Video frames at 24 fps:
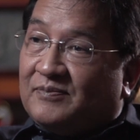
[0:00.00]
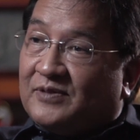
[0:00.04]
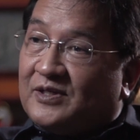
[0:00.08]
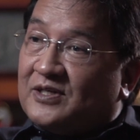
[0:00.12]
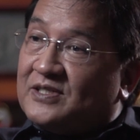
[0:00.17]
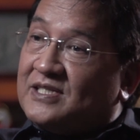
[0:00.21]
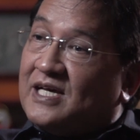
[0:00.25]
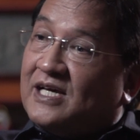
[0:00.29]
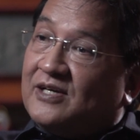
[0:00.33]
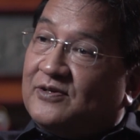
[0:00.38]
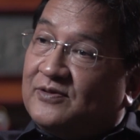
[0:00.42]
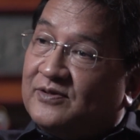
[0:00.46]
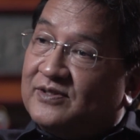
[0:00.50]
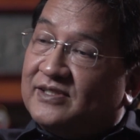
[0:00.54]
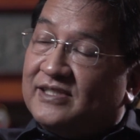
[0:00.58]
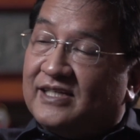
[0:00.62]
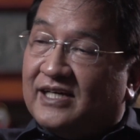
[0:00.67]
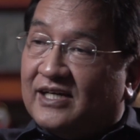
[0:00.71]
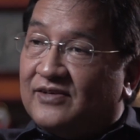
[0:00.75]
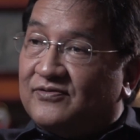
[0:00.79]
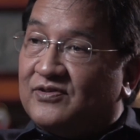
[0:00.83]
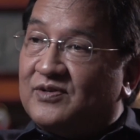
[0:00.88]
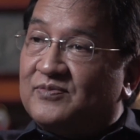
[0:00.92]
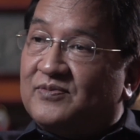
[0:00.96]
Because I could
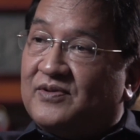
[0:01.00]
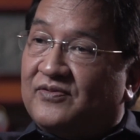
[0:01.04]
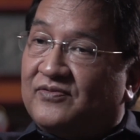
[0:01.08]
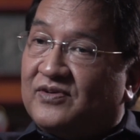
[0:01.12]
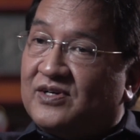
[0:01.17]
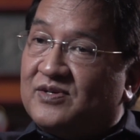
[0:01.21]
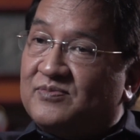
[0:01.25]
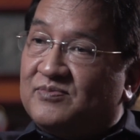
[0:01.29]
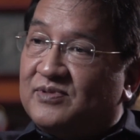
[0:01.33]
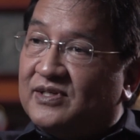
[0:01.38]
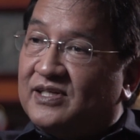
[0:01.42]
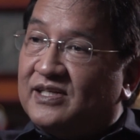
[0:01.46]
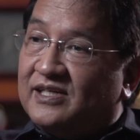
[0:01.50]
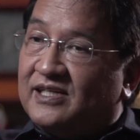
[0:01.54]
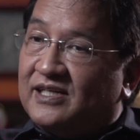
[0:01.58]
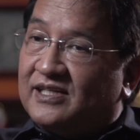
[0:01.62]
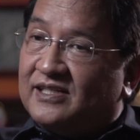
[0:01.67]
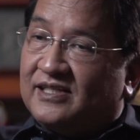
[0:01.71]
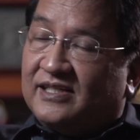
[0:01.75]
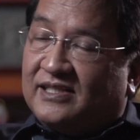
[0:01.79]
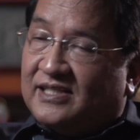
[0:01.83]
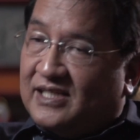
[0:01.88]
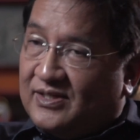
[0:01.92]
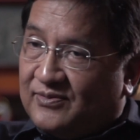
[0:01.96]
tell from the very beginning
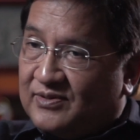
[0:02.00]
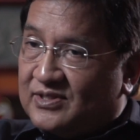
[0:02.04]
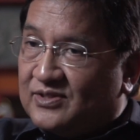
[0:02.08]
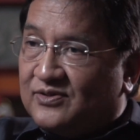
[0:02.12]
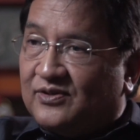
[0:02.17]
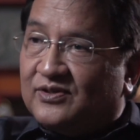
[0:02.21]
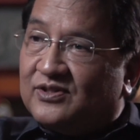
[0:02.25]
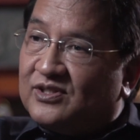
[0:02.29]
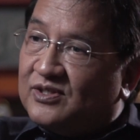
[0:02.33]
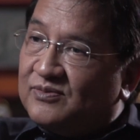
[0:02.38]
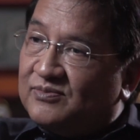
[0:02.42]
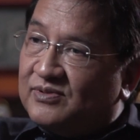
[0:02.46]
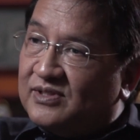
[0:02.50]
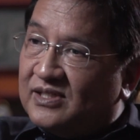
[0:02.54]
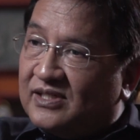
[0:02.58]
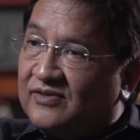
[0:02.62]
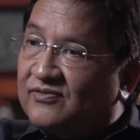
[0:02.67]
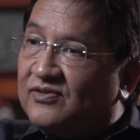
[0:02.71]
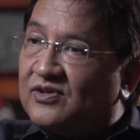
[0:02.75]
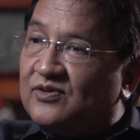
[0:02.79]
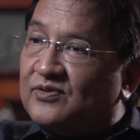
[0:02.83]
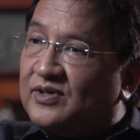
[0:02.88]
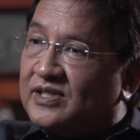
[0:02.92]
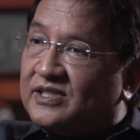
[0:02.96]
that he was going to be
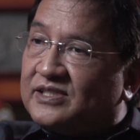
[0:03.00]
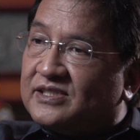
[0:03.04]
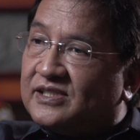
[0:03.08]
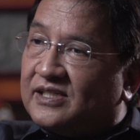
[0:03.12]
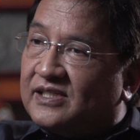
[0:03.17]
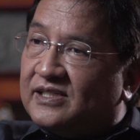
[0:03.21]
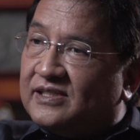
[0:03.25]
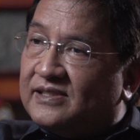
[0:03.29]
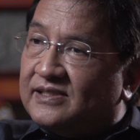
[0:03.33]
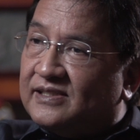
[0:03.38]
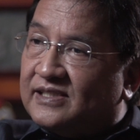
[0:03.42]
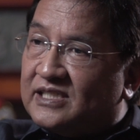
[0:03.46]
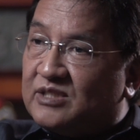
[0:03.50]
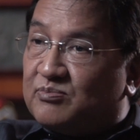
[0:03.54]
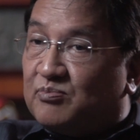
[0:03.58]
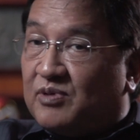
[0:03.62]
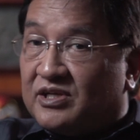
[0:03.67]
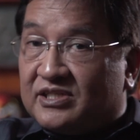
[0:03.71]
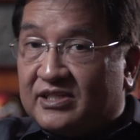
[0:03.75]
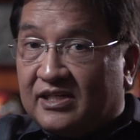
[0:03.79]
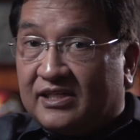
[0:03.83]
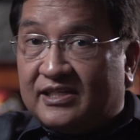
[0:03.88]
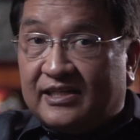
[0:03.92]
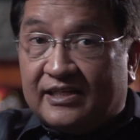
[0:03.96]
influential,
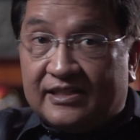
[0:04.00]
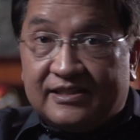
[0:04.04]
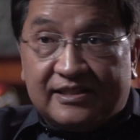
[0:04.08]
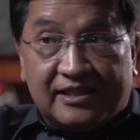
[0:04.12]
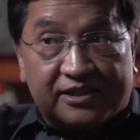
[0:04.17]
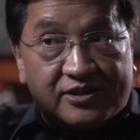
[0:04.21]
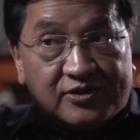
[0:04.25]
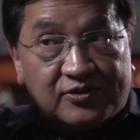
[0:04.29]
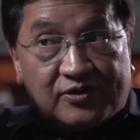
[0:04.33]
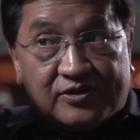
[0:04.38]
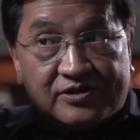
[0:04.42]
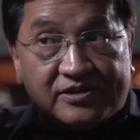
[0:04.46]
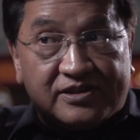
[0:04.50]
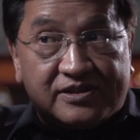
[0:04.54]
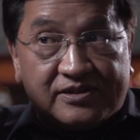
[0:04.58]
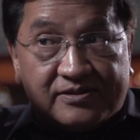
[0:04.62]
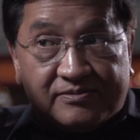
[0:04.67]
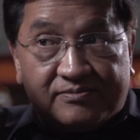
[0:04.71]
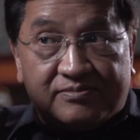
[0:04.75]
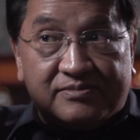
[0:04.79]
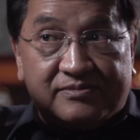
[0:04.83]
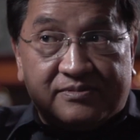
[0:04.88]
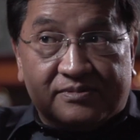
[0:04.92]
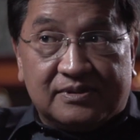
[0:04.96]
especially in the thought
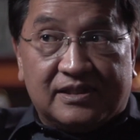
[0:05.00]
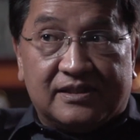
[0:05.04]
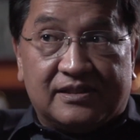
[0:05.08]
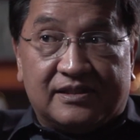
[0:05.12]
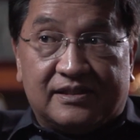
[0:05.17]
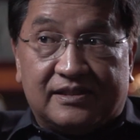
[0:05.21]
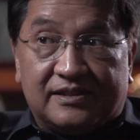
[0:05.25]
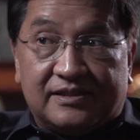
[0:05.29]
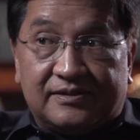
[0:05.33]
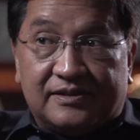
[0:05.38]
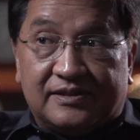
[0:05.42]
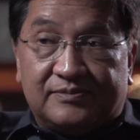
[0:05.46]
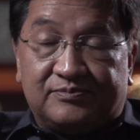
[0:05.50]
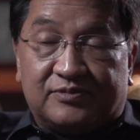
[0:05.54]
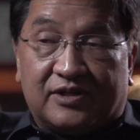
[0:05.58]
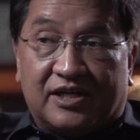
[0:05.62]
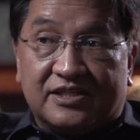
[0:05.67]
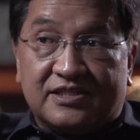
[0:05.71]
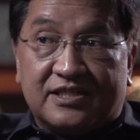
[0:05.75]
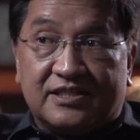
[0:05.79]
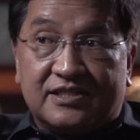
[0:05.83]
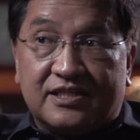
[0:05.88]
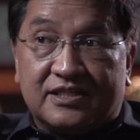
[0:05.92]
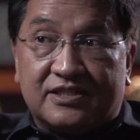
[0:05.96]

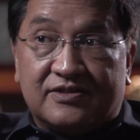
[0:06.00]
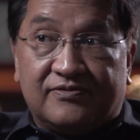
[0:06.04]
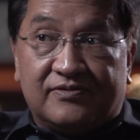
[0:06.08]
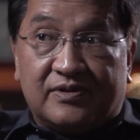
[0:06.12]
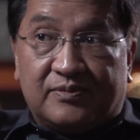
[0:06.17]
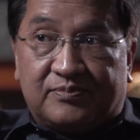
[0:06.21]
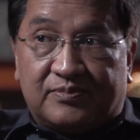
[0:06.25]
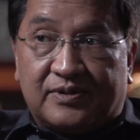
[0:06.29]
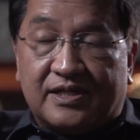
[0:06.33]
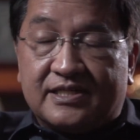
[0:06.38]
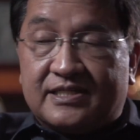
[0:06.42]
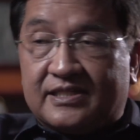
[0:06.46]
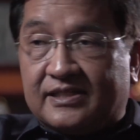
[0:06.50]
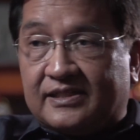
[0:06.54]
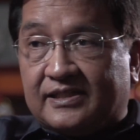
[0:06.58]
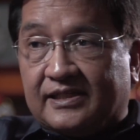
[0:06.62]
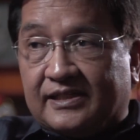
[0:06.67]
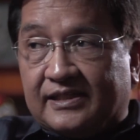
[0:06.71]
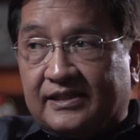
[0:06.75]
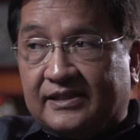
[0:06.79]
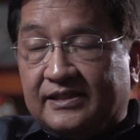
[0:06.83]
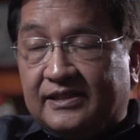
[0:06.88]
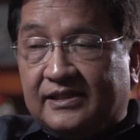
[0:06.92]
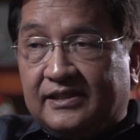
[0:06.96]
processes of the
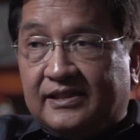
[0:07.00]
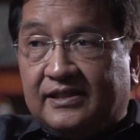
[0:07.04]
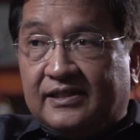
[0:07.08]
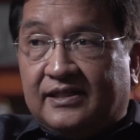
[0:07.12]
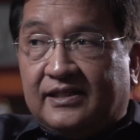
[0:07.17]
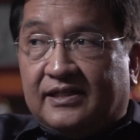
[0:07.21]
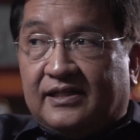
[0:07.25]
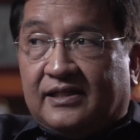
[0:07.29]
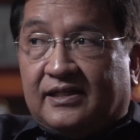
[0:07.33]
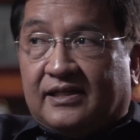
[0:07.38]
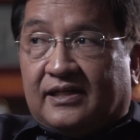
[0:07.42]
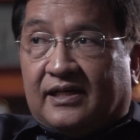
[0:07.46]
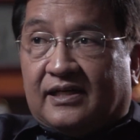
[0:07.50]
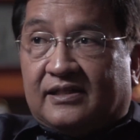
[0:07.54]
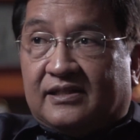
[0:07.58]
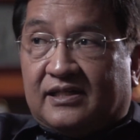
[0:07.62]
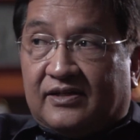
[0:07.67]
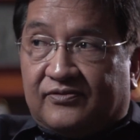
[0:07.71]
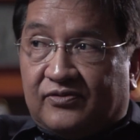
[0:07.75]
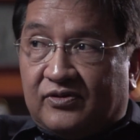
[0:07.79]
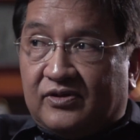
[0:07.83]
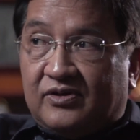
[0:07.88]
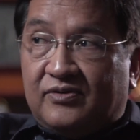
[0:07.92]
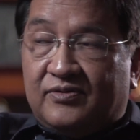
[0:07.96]
president, and
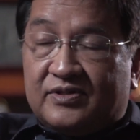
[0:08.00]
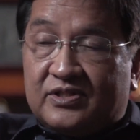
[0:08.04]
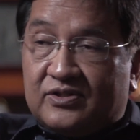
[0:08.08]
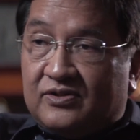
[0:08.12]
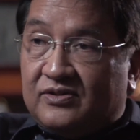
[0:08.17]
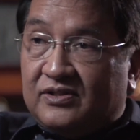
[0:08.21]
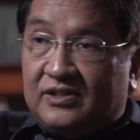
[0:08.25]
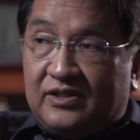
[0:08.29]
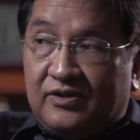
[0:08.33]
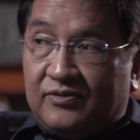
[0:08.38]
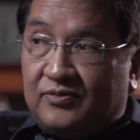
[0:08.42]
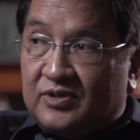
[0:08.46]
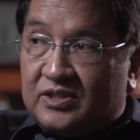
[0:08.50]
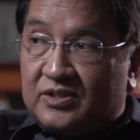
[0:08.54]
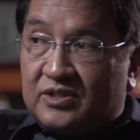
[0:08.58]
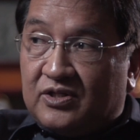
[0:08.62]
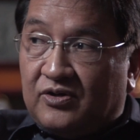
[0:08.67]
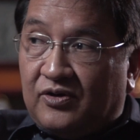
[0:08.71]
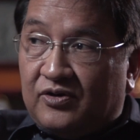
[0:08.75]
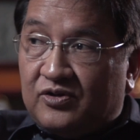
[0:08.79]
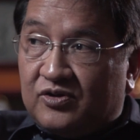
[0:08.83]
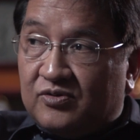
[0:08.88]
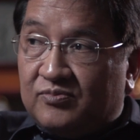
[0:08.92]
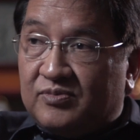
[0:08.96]
therefore he was
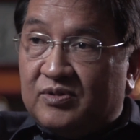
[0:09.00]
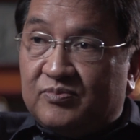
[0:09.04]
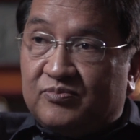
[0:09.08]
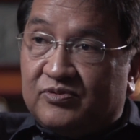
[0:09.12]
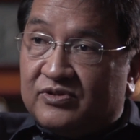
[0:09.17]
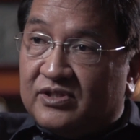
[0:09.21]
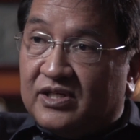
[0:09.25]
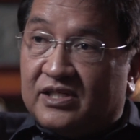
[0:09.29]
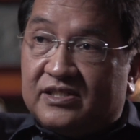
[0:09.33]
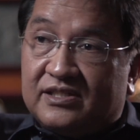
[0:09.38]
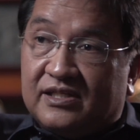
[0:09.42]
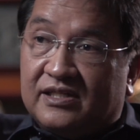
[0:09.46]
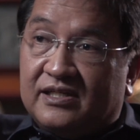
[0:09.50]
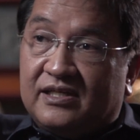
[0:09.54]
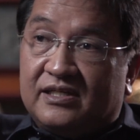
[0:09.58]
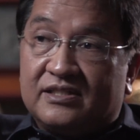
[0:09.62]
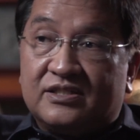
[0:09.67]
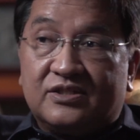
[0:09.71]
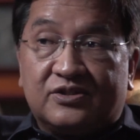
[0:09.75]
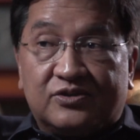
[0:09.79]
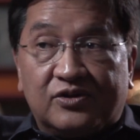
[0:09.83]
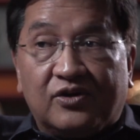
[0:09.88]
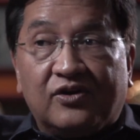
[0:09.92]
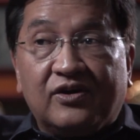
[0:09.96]
going to be potentially a
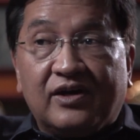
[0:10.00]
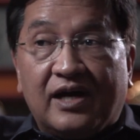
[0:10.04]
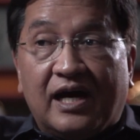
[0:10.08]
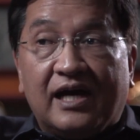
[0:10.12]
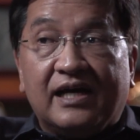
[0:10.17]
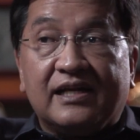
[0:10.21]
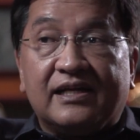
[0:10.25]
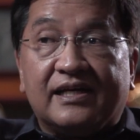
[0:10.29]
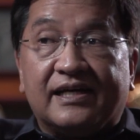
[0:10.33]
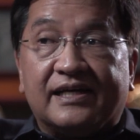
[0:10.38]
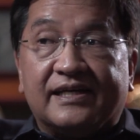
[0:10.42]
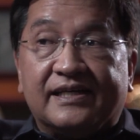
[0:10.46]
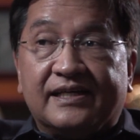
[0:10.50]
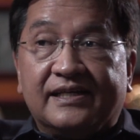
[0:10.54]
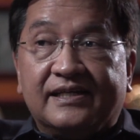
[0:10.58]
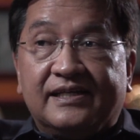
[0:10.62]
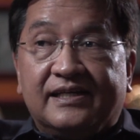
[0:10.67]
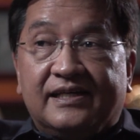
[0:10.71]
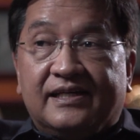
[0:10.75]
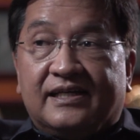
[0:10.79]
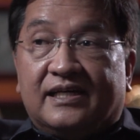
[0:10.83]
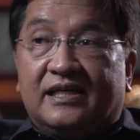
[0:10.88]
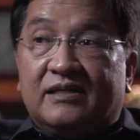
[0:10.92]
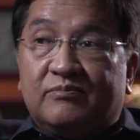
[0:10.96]
strong ally
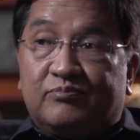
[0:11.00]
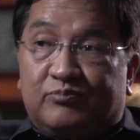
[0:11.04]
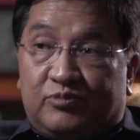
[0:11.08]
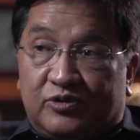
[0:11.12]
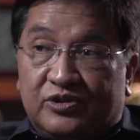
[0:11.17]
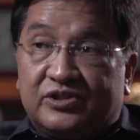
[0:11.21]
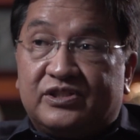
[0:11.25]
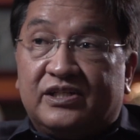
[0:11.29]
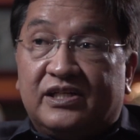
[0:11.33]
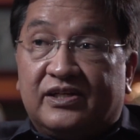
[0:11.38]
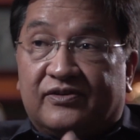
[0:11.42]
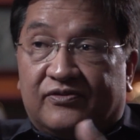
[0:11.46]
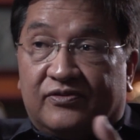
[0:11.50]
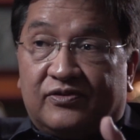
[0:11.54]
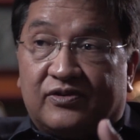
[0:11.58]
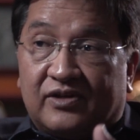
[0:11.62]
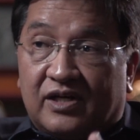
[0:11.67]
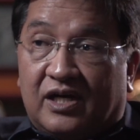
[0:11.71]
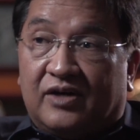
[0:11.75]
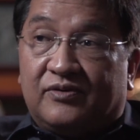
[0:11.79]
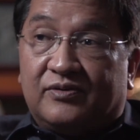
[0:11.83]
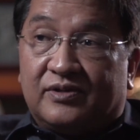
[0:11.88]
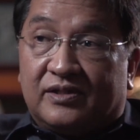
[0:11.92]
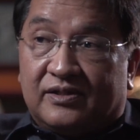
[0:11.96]
in pushing for
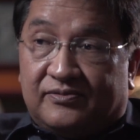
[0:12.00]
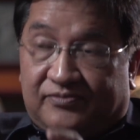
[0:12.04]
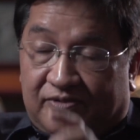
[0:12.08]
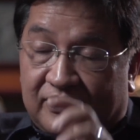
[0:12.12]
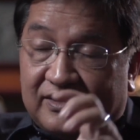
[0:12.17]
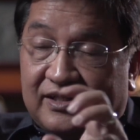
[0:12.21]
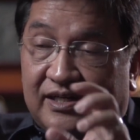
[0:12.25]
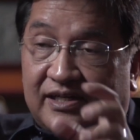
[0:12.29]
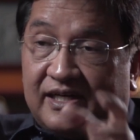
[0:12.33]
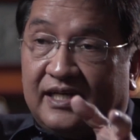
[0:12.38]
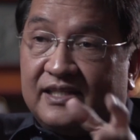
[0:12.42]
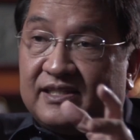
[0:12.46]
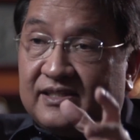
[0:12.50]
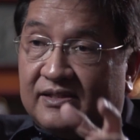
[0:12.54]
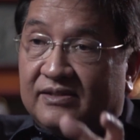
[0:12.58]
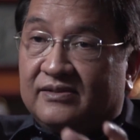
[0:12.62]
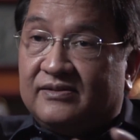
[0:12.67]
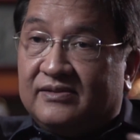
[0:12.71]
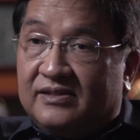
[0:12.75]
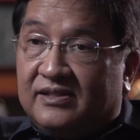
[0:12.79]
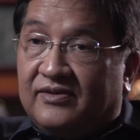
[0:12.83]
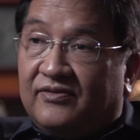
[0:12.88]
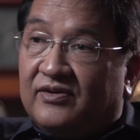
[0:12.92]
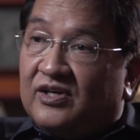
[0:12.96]
the
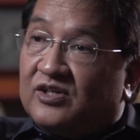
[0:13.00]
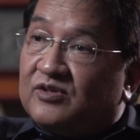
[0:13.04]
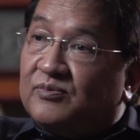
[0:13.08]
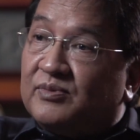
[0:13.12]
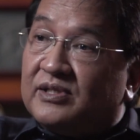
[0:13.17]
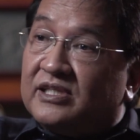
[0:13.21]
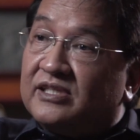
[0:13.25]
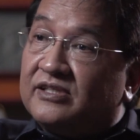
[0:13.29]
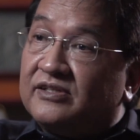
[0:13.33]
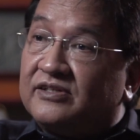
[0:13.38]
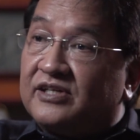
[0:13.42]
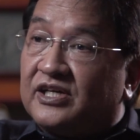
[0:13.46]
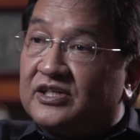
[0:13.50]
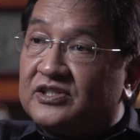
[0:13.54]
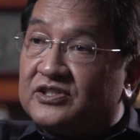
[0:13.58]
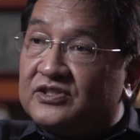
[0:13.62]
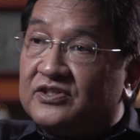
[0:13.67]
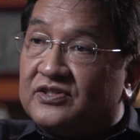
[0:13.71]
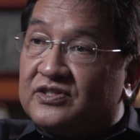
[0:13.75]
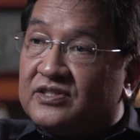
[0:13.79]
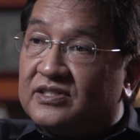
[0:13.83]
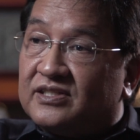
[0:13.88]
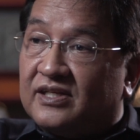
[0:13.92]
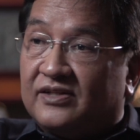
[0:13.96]
right development directions.